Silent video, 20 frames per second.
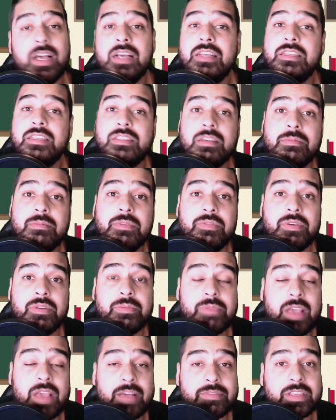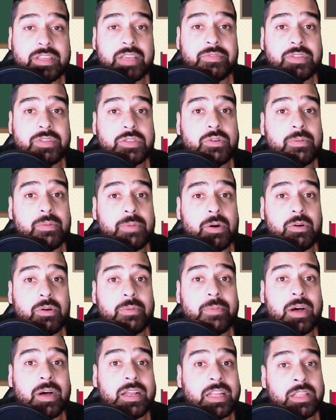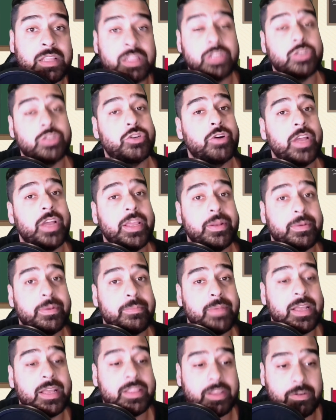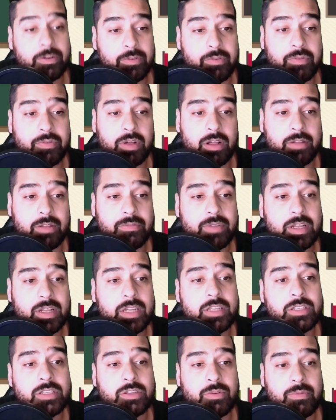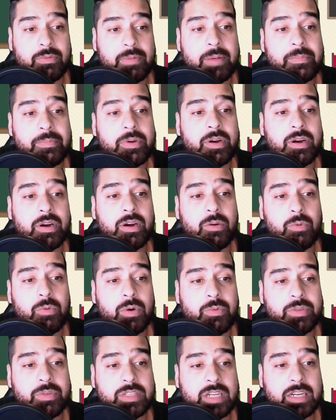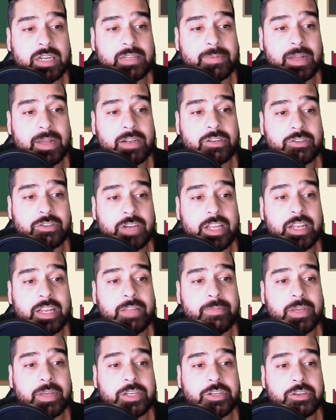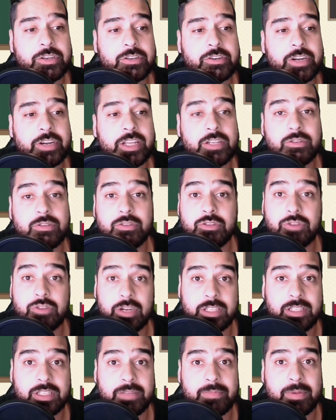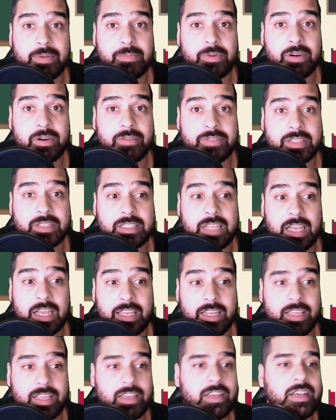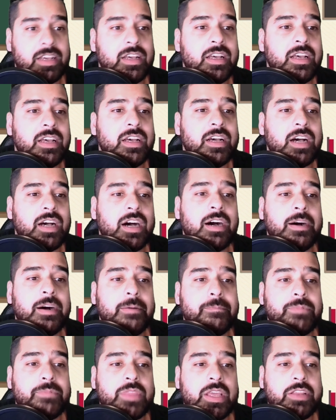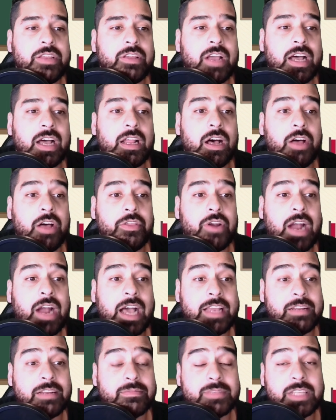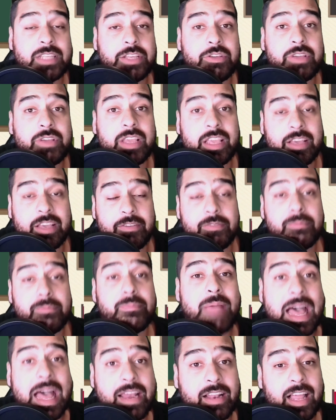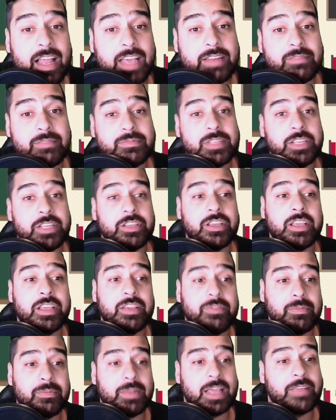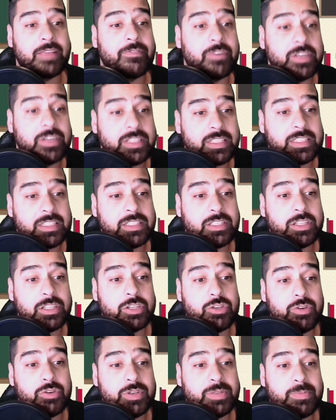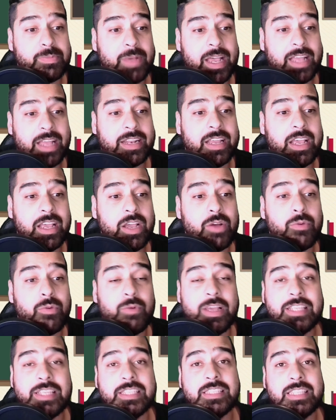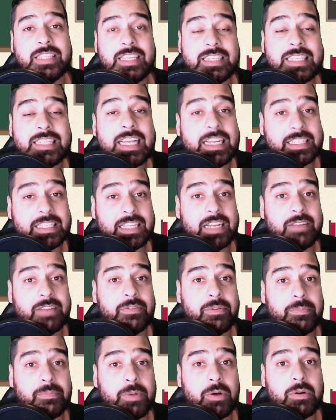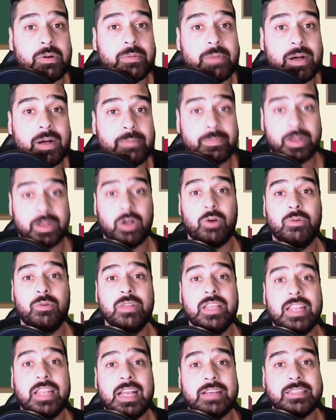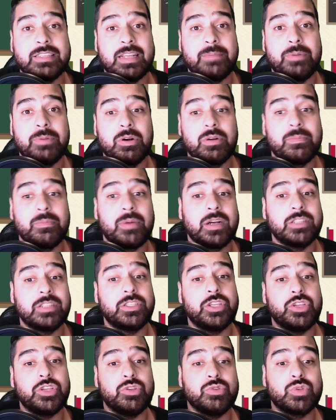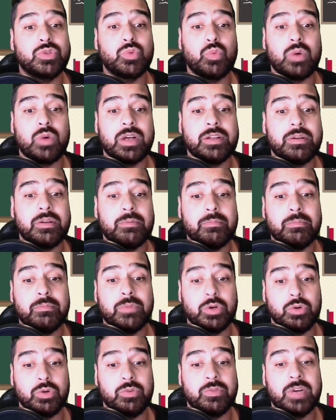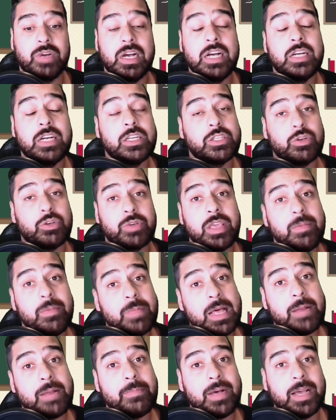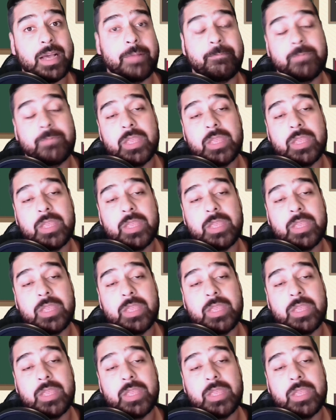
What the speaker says: Some of them you have to give it to a Pokemon and then trade them and they'll evolve. So remember what we talked about in trading. Make sure you trade to a trusted member of society. Then you got other items that you can give them, battle items that you can give them. Like for instance, the choice band raises the attack set of a Pokemon, but only allows that Pokemon to use one move. So keep that in mind.